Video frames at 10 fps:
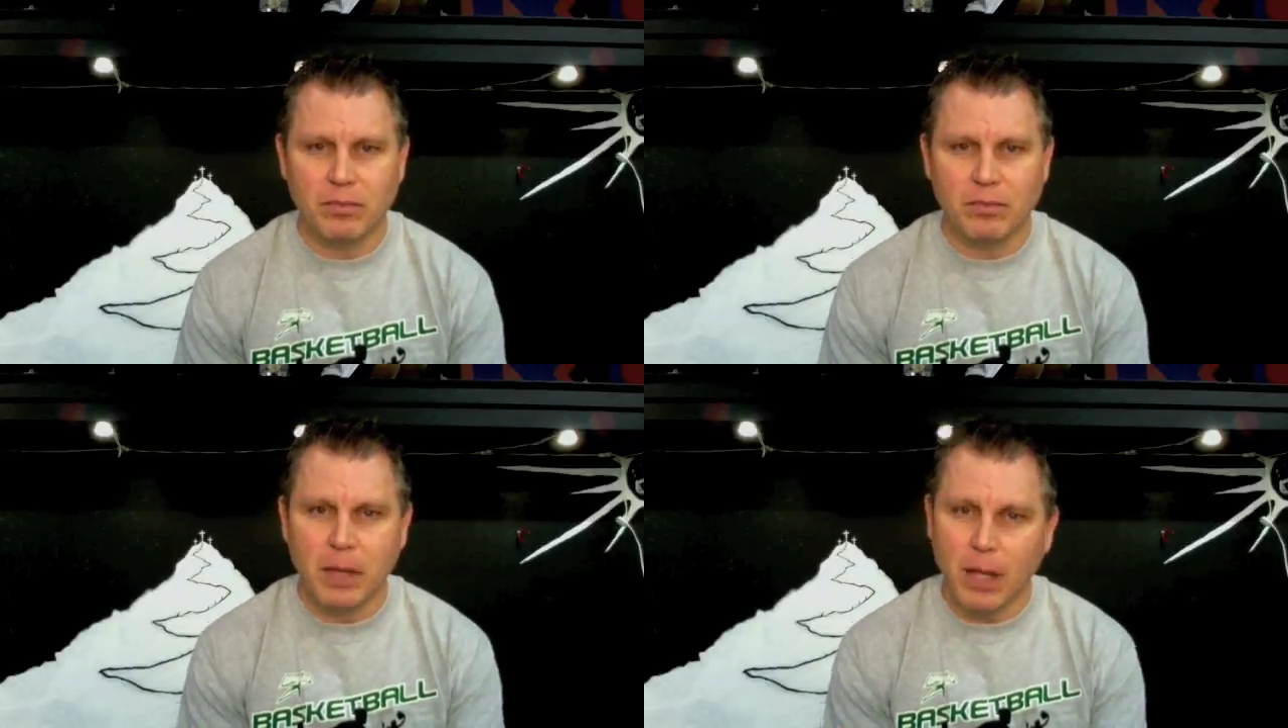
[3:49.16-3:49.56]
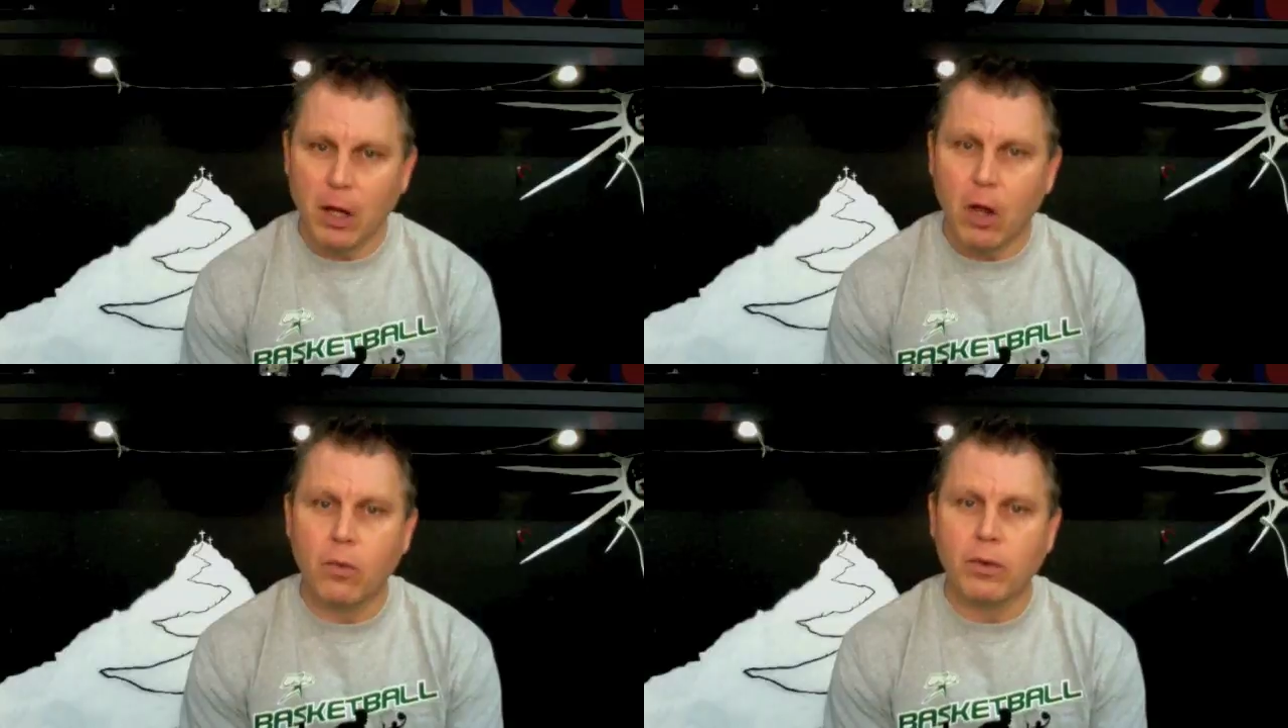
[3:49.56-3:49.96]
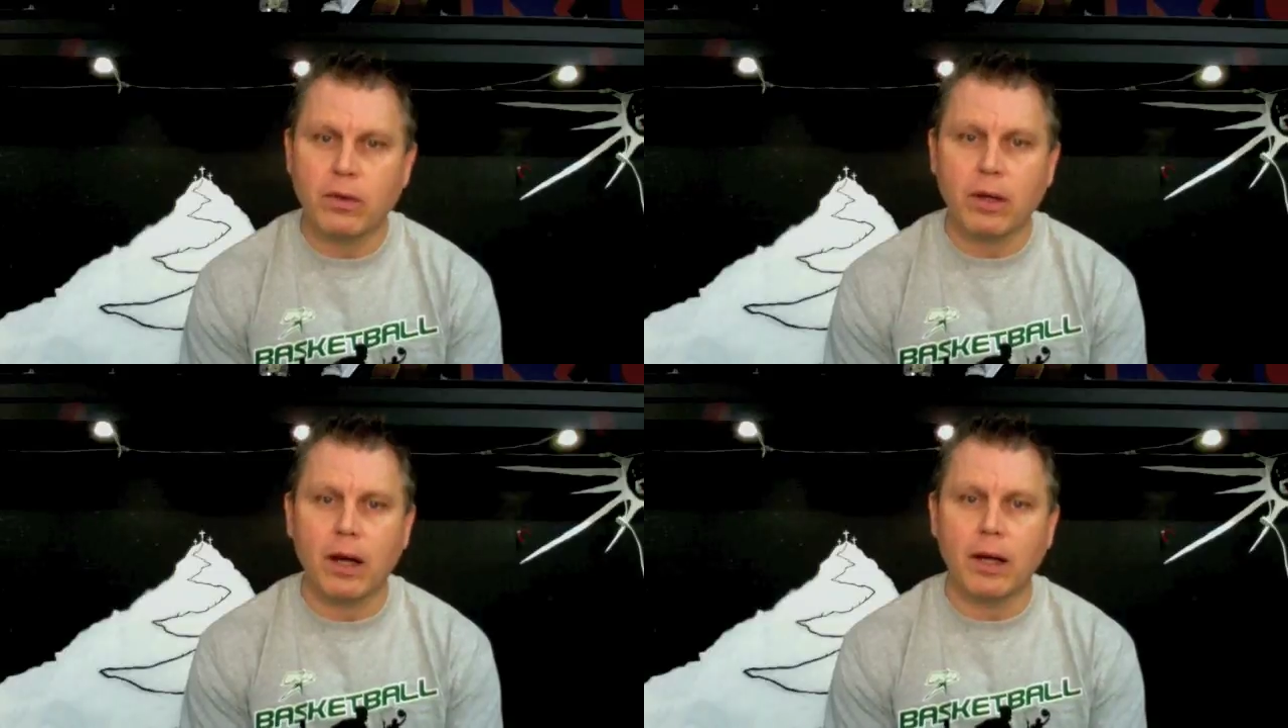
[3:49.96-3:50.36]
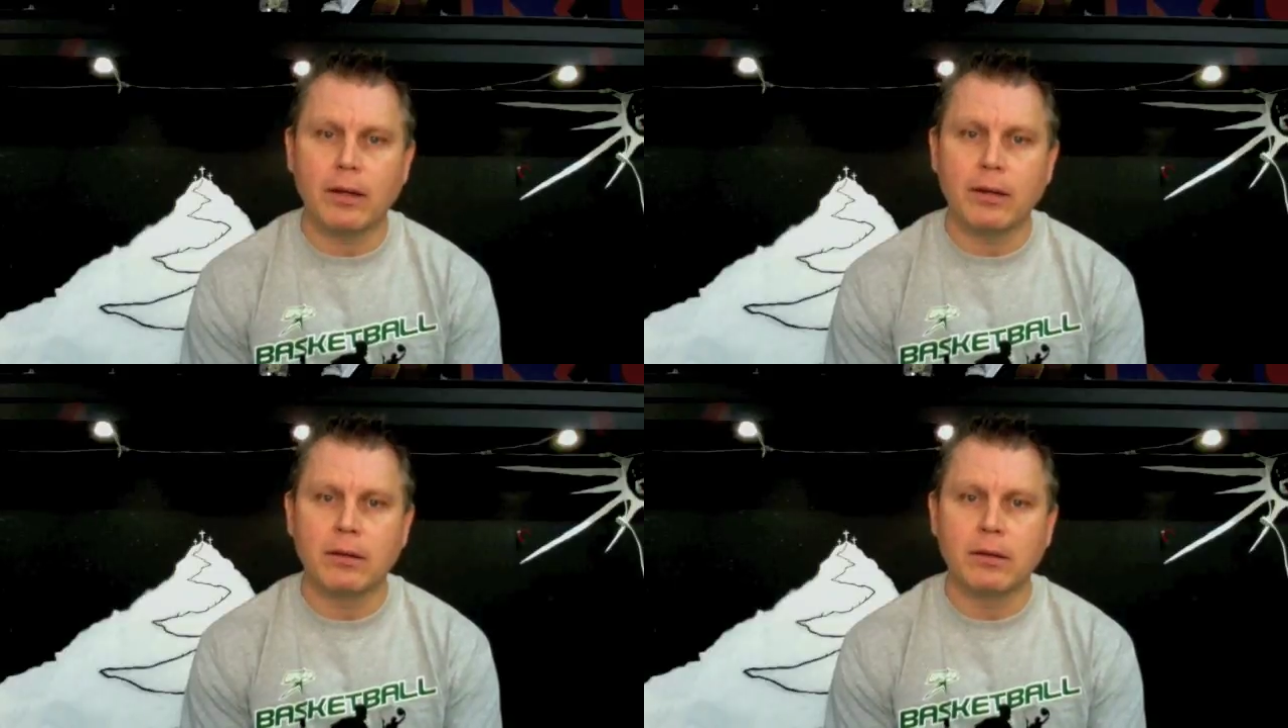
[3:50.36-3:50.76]
be alone with God,
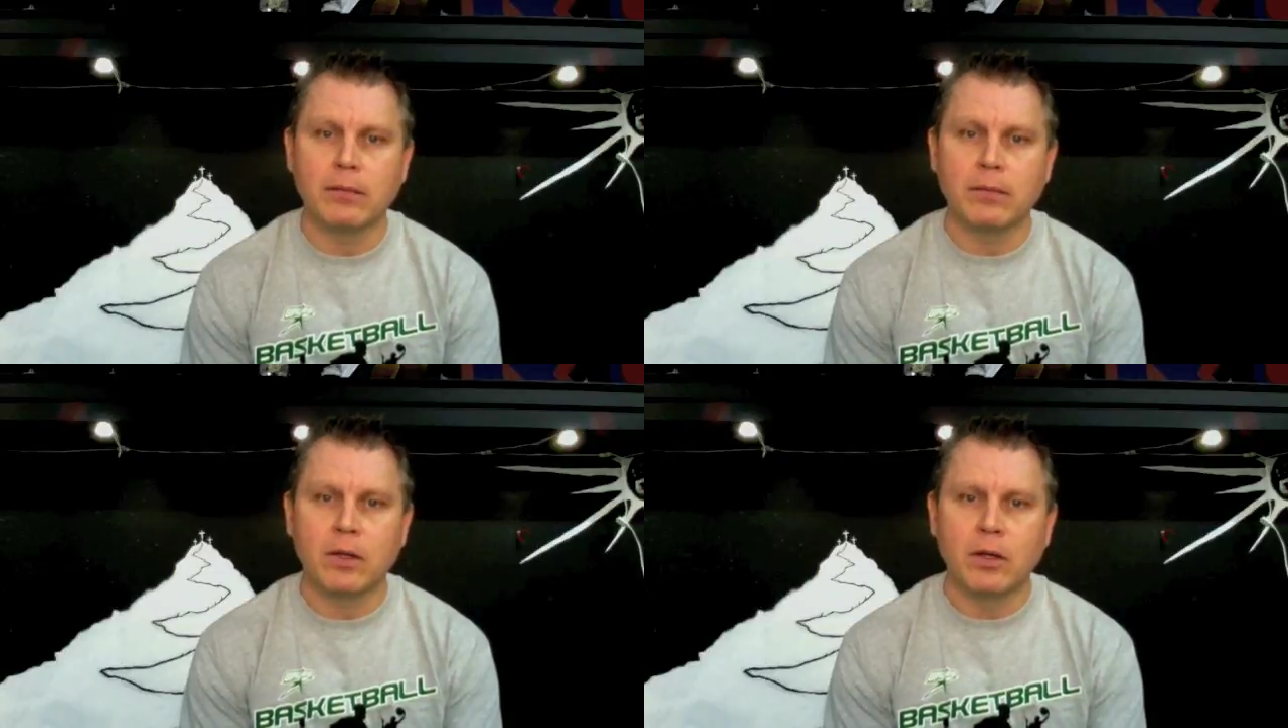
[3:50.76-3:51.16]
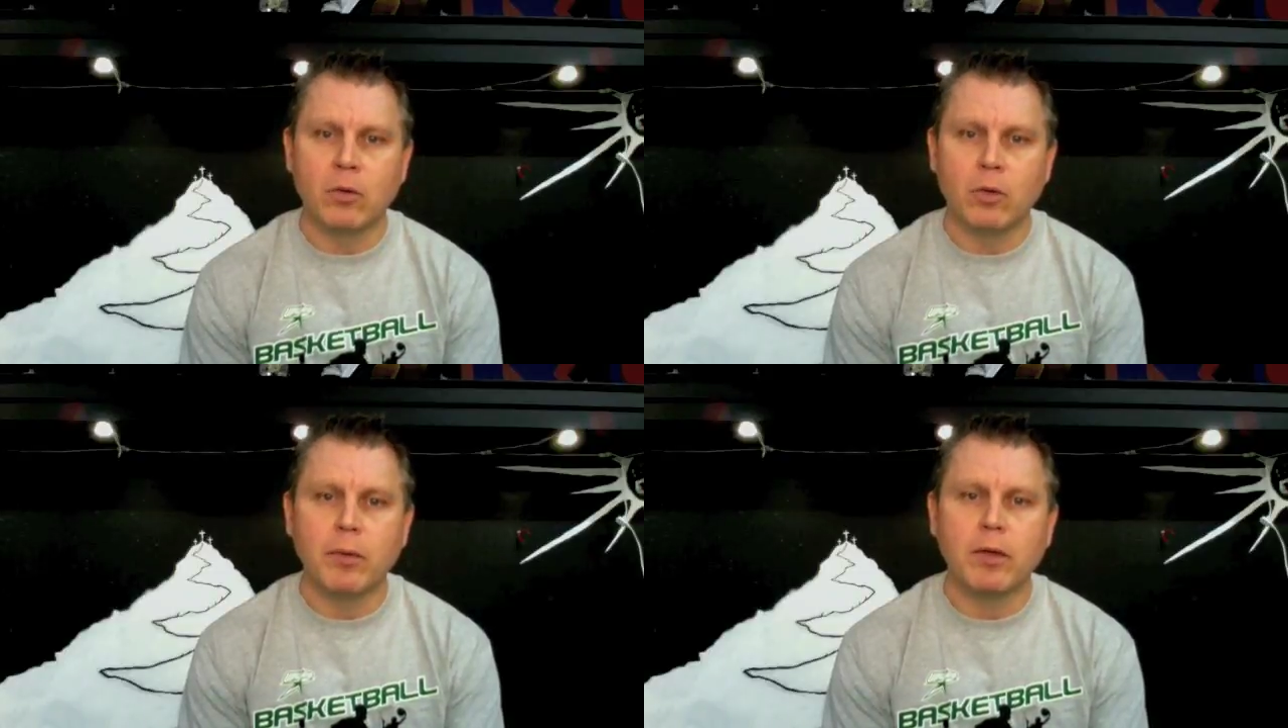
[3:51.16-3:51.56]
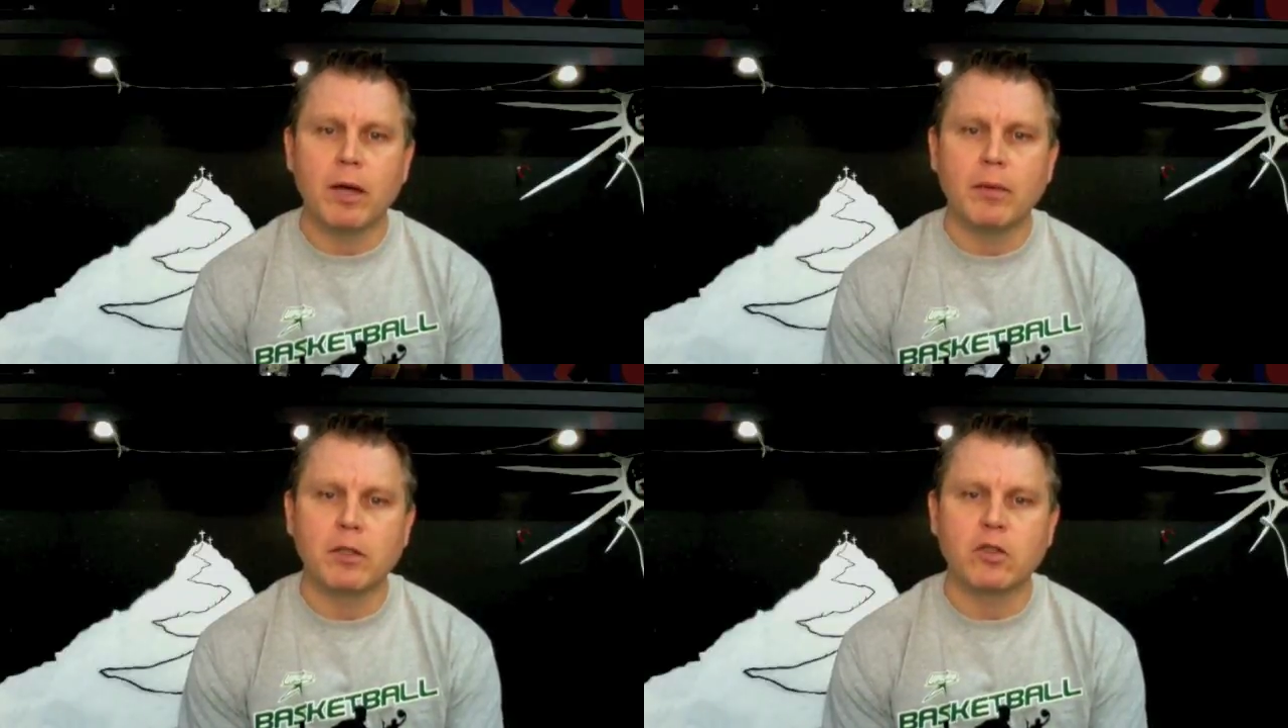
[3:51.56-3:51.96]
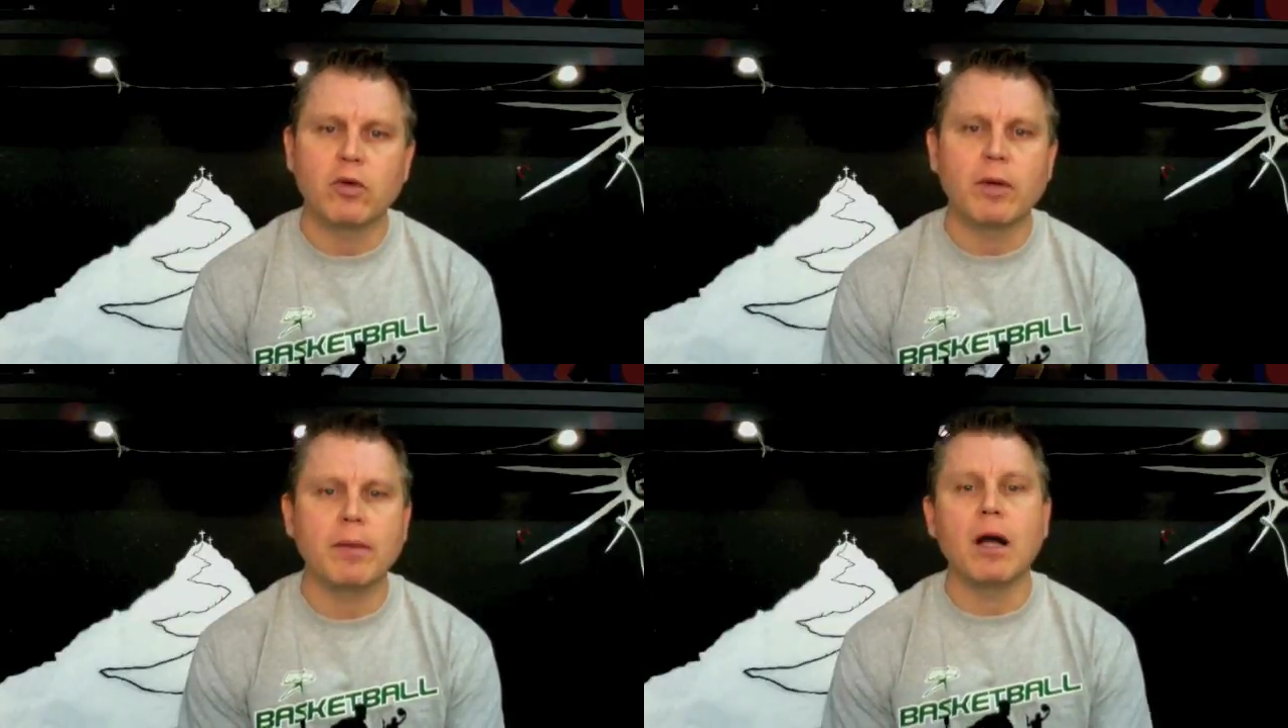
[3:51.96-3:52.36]
we become
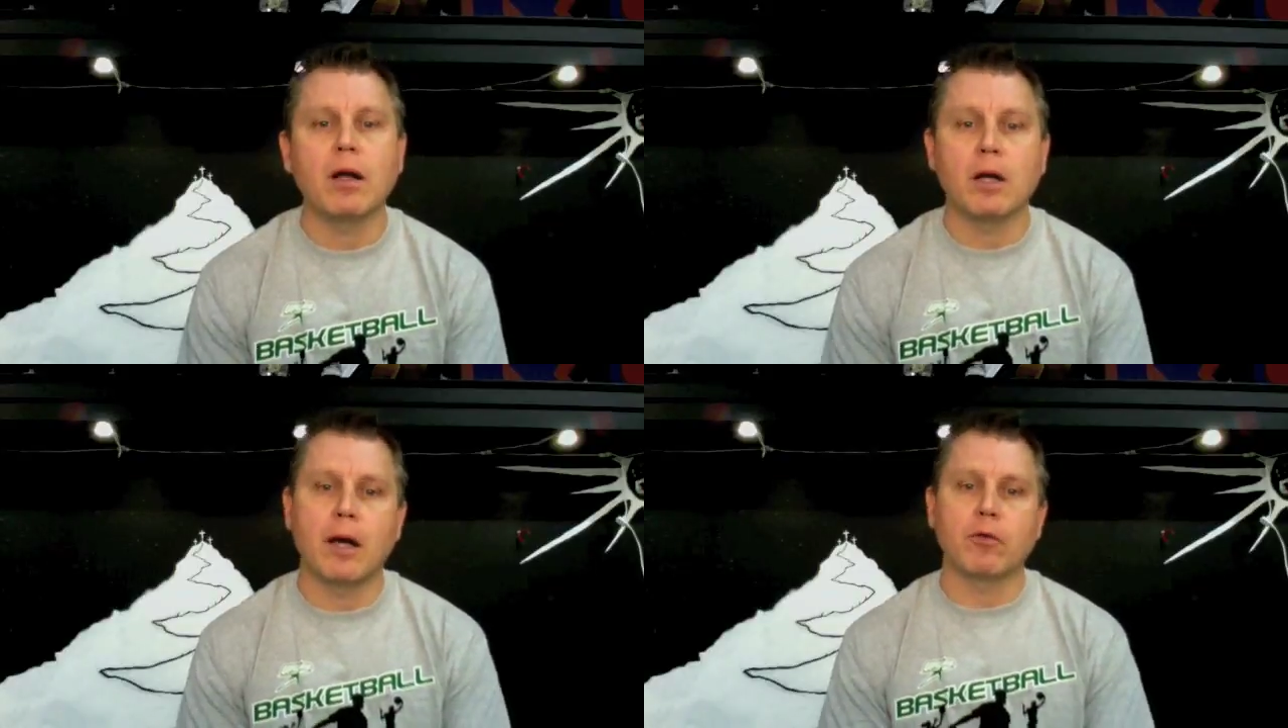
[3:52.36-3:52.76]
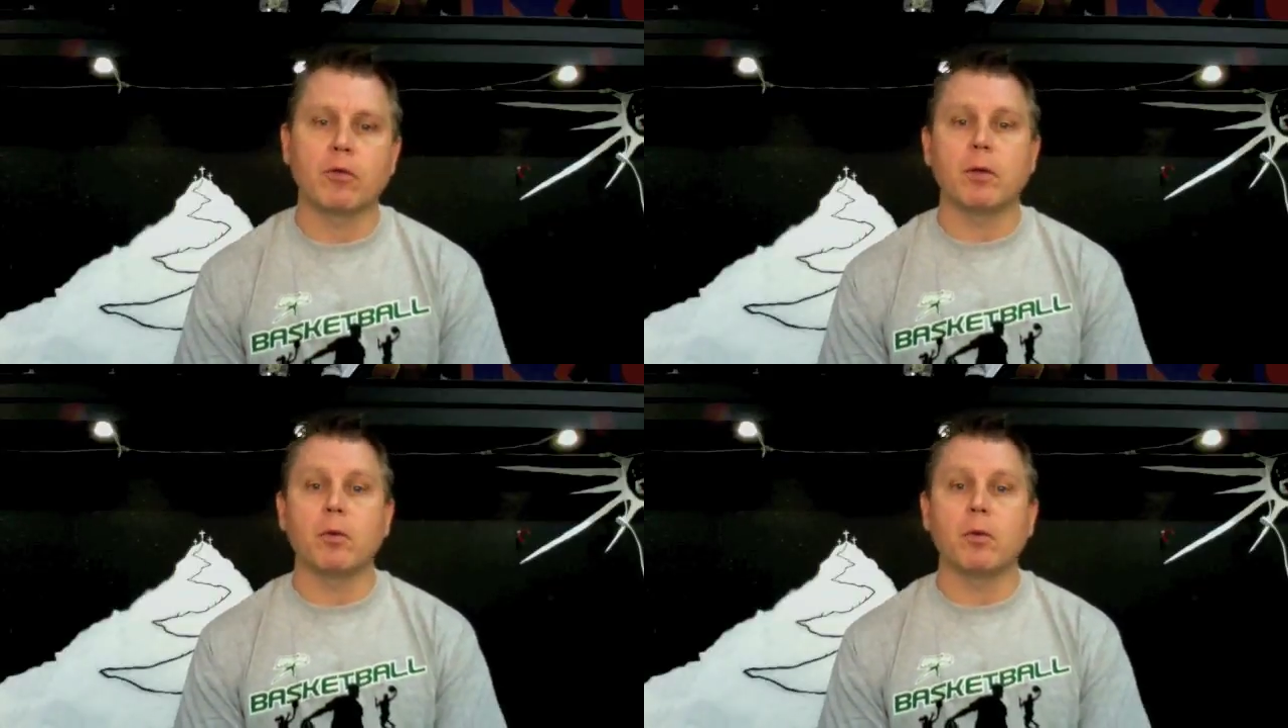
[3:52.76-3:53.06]
extremely uncomfortable.